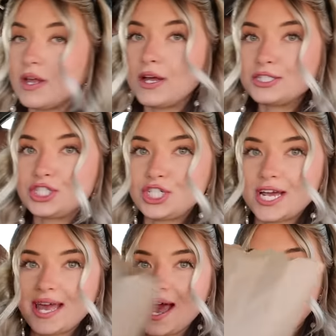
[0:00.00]
Let's
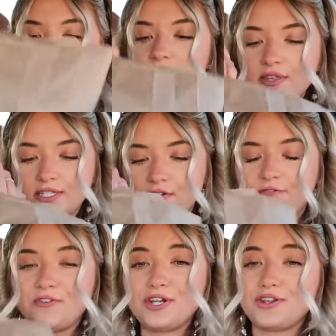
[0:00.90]
check out this
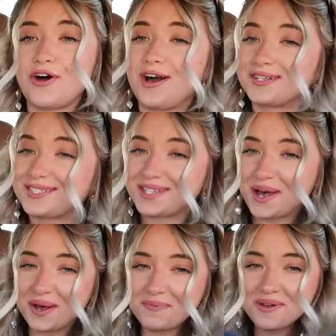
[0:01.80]
footlong
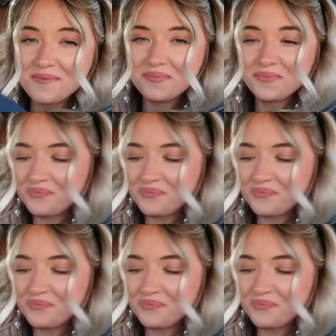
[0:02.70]
sub.